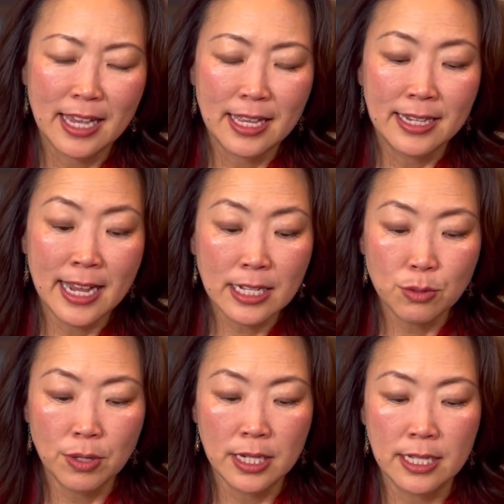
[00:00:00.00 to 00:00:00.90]
Next
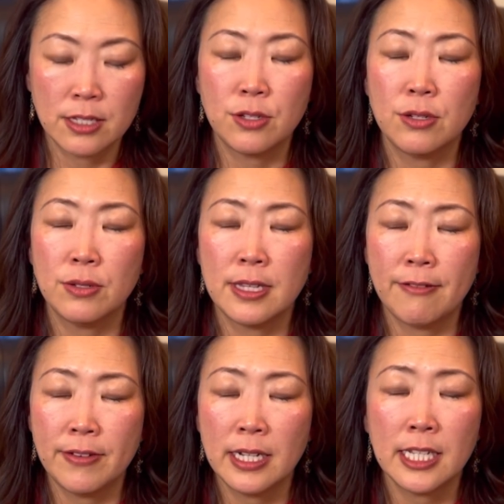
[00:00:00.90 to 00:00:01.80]
one is to
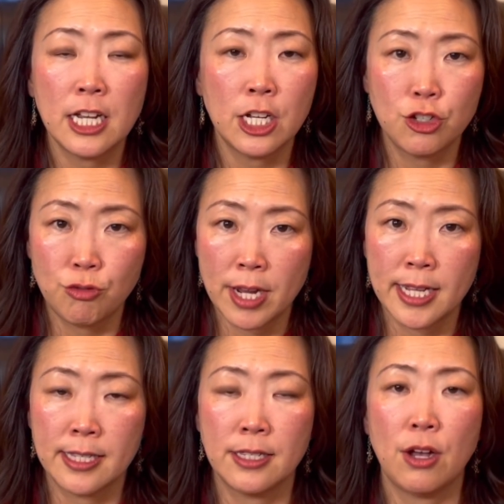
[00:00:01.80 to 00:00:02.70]
definitely
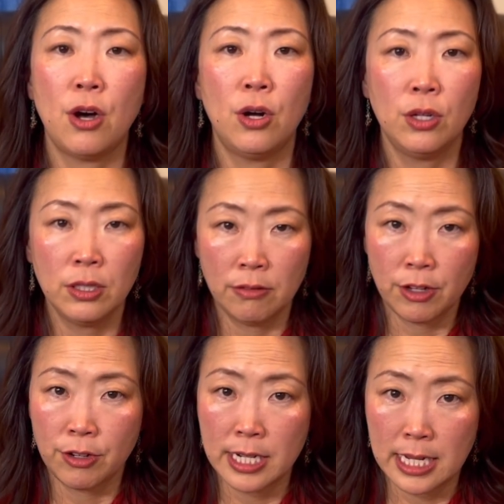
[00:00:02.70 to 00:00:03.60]
address all of their
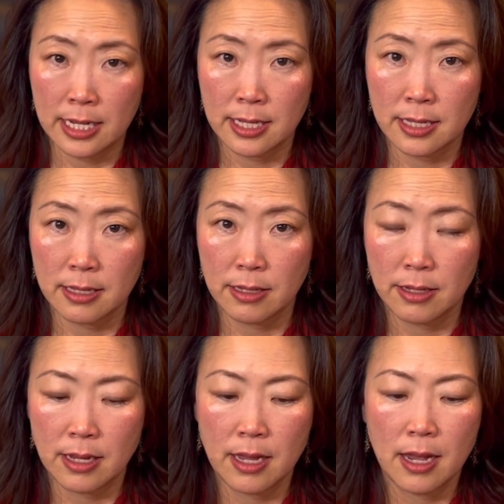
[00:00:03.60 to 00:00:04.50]
needs.
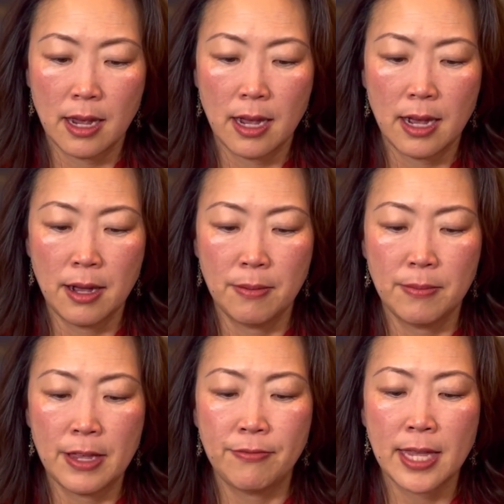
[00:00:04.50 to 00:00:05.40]

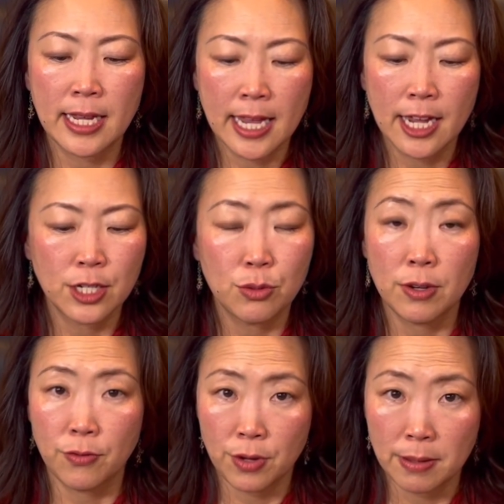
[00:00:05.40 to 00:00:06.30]
If they can't do it
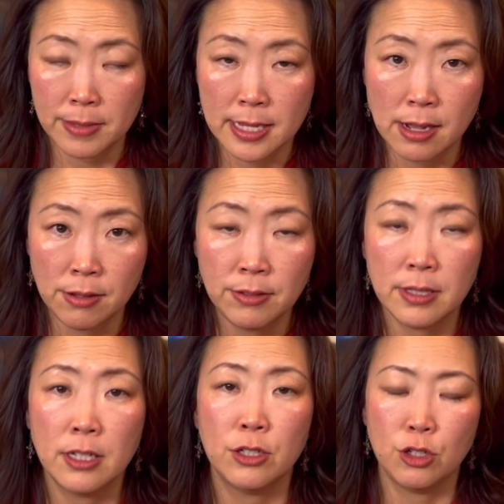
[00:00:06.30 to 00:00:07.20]
for themselves,
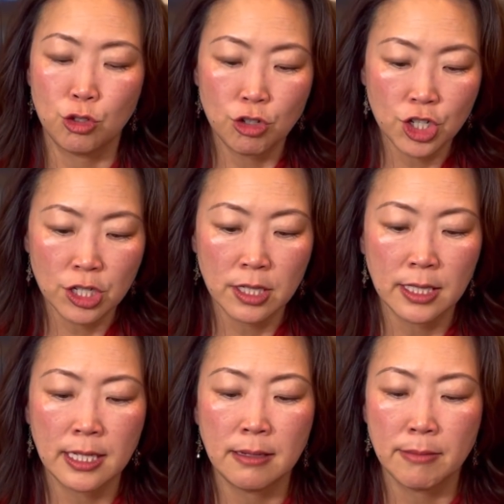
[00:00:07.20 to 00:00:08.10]

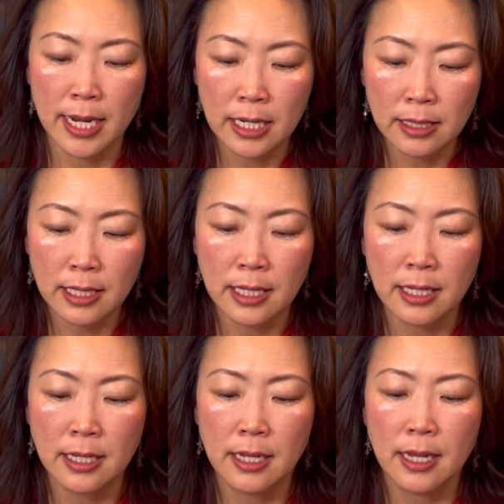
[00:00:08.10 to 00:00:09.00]
nutritionally, medically,
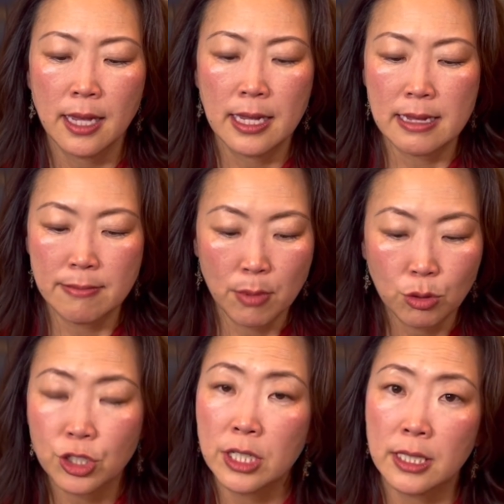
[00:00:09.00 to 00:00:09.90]

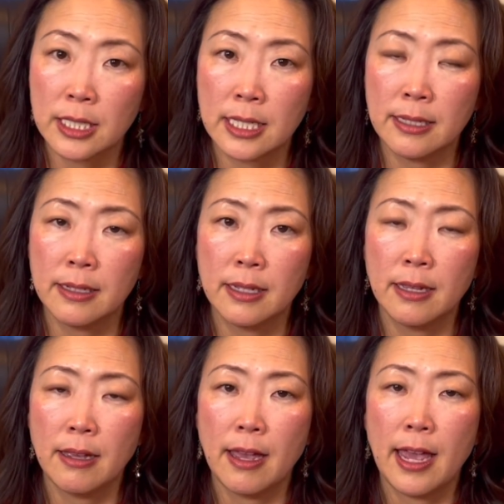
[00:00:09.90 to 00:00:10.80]
emotionally,
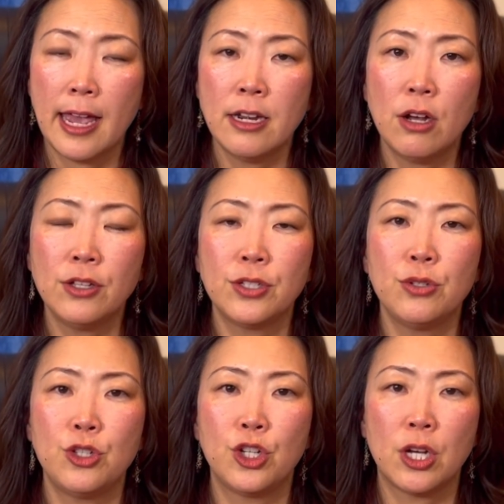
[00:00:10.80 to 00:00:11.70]
and also
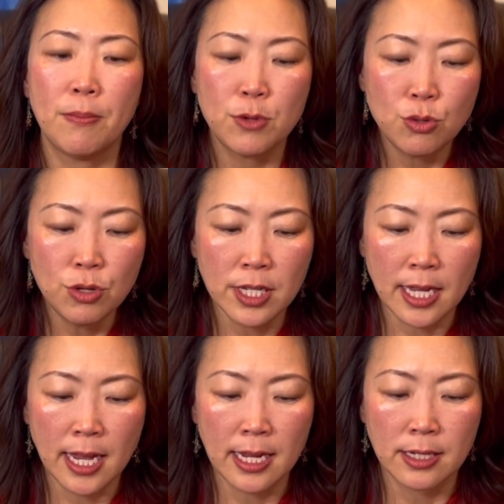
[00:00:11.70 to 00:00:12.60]
to
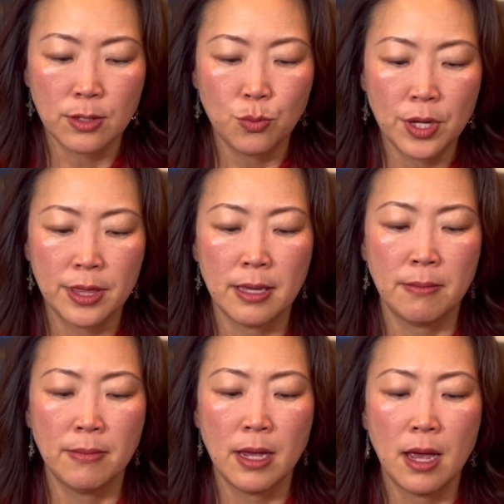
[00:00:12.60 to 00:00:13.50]
communicate with
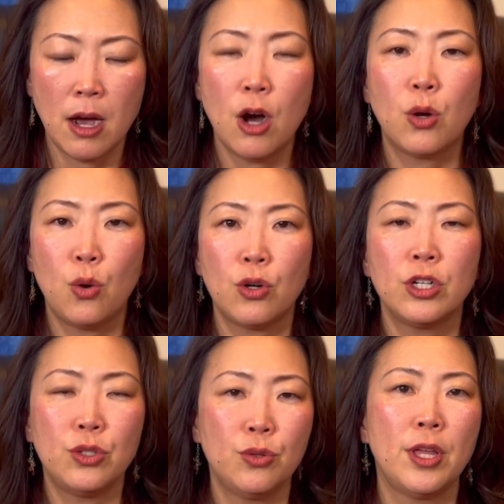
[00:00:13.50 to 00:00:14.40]
them according
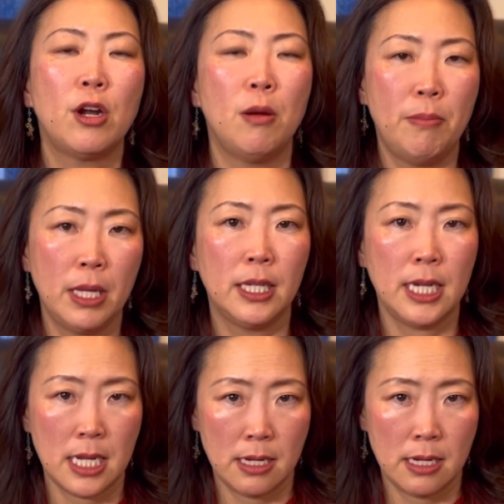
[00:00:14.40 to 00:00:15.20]
to their ability.